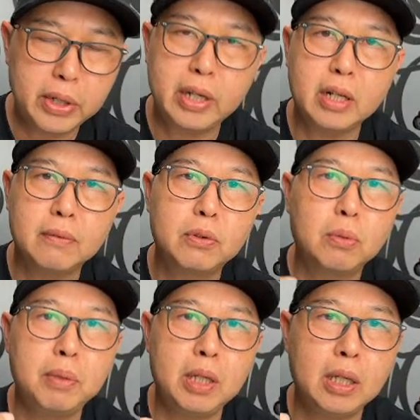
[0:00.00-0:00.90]
enough to
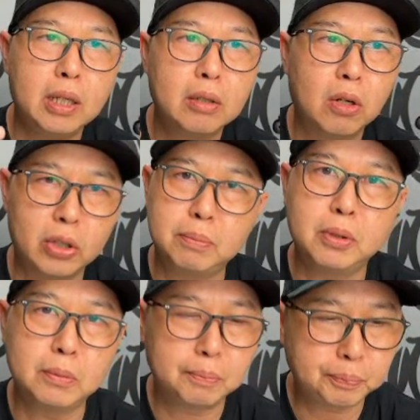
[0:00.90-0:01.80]
be audible.